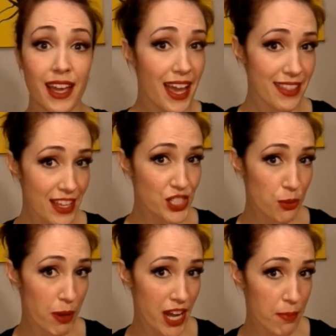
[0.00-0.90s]
And that's
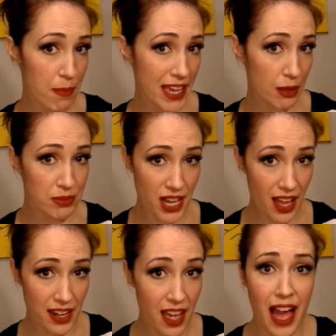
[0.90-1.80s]
your pinup makeup
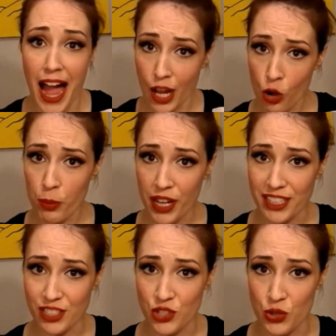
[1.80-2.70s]
done. I hope you
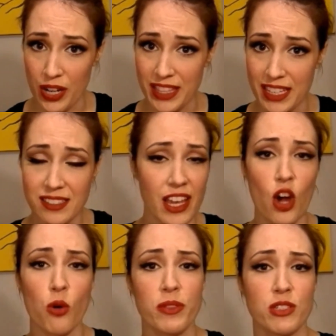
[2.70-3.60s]
guys enjoyed this. I
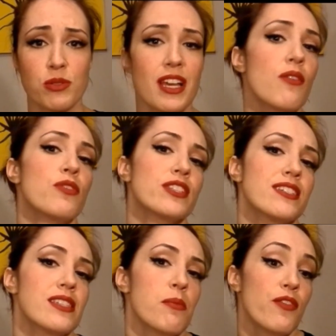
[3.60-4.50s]
hope this was helpful to
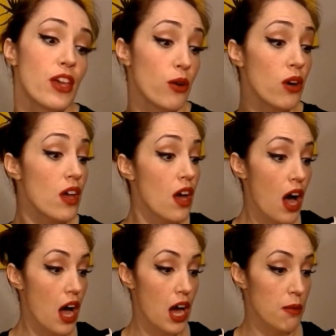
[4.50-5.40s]
some of you.
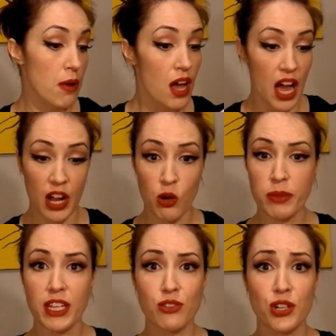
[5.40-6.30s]
I hope
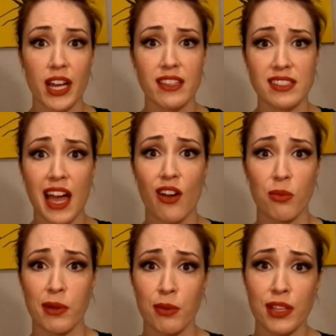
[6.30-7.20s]
that you try this out. It'd
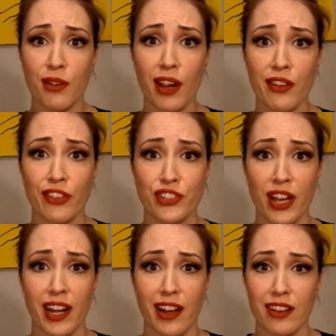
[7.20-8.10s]
be really great if you tried it out.